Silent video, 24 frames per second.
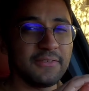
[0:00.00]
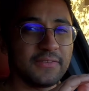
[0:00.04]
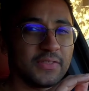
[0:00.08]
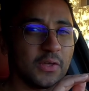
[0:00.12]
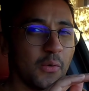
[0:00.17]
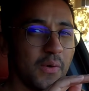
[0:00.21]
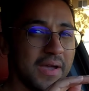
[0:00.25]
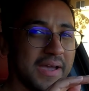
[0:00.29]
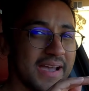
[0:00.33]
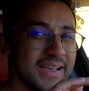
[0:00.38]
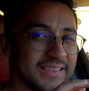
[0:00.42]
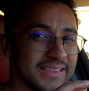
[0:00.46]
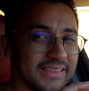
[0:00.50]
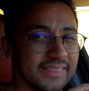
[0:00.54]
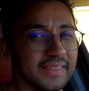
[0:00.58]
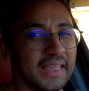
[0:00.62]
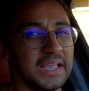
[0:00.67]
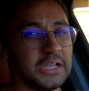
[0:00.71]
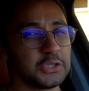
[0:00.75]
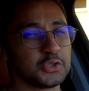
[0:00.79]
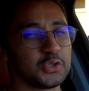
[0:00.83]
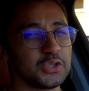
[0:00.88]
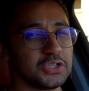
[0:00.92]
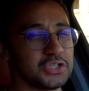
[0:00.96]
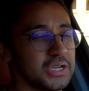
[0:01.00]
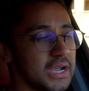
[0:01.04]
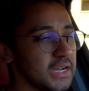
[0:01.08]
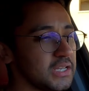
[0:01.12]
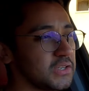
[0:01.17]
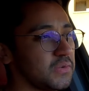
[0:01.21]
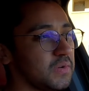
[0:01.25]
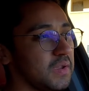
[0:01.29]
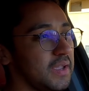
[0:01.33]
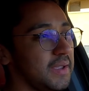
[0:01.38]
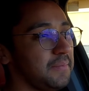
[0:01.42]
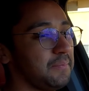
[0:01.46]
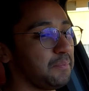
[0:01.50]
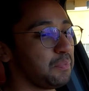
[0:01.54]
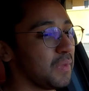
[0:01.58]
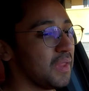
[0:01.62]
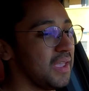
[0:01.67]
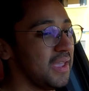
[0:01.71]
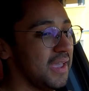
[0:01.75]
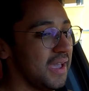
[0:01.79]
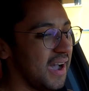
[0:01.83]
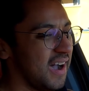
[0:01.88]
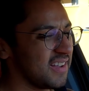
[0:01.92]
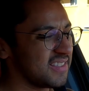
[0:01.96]
Even though it has a lane trajectory,
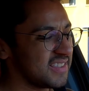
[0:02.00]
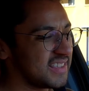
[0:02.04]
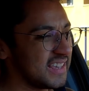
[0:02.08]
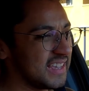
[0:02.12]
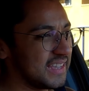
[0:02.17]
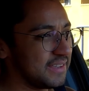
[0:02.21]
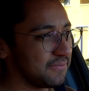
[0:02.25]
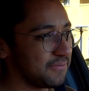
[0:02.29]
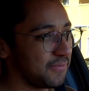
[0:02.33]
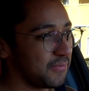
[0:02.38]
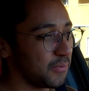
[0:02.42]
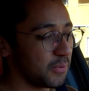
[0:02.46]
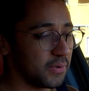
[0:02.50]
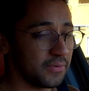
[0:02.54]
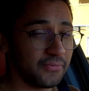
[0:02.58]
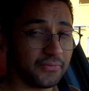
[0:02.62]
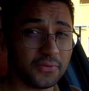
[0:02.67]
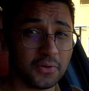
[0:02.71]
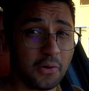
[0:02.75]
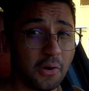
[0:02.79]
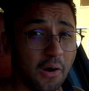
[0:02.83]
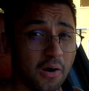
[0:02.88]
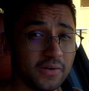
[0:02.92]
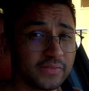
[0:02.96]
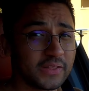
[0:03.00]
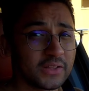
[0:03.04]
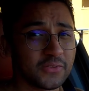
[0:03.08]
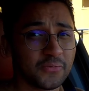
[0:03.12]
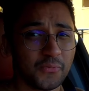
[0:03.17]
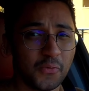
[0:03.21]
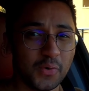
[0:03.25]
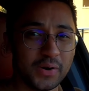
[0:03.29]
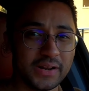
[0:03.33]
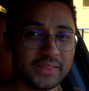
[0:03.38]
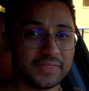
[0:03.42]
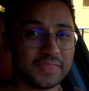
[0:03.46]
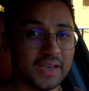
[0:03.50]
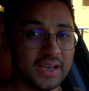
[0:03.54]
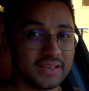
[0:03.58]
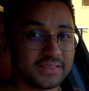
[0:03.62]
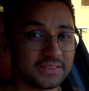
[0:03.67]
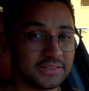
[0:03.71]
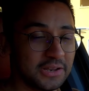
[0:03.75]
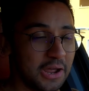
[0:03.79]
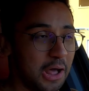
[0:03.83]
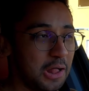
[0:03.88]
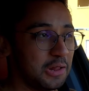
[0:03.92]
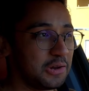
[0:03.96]
I'd say for a car that's
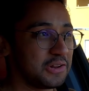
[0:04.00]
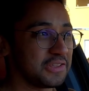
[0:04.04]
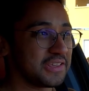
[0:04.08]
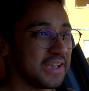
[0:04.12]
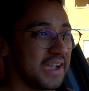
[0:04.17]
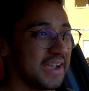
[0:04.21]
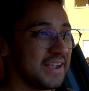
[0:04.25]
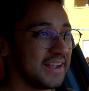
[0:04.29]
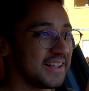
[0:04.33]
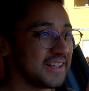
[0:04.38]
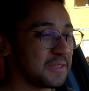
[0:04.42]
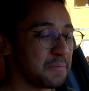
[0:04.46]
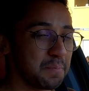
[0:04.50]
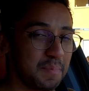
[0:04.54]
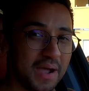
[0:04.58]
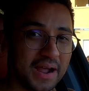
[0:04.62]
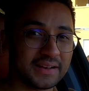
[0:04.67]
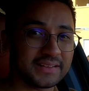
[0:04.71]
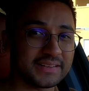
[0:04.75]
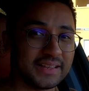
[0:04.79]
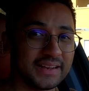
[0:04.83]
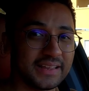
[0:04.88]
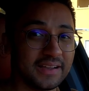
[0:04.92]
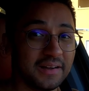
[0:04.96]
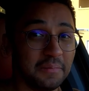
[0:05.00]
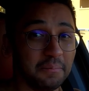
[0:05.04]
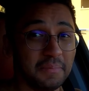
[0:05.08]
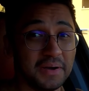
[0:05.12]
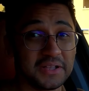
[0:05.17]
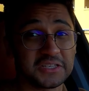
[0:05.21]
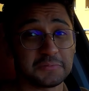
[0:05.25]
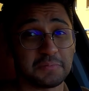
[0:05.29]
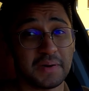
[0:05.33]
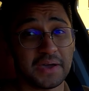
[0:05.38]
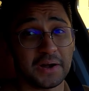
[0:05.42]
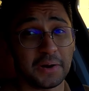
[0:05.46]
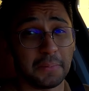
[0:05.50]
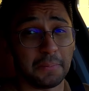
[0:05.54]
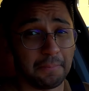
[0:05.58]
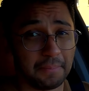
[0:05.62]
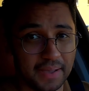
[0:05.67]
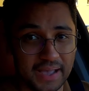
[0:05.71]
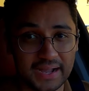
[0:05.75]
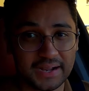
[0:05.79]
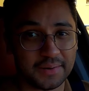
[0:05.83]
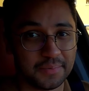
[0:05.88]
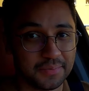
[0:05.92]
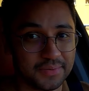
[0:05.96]
$40,000, I expected a much better
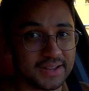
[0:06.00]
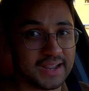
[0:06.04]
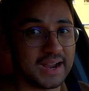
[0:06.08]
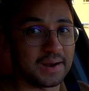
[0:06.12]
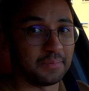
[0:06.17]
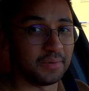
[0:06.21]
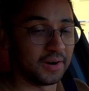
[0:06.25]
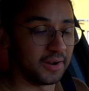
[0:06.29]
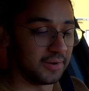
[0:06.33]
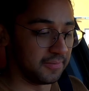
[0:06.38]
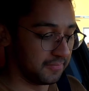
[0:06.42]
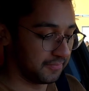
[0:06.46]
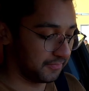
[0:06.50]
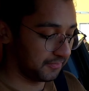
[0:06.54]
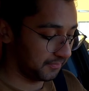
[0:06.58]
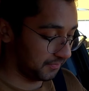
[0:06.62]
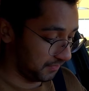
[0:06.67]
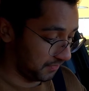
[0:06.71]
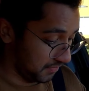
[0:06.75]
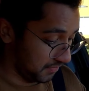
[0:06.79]
backup camera.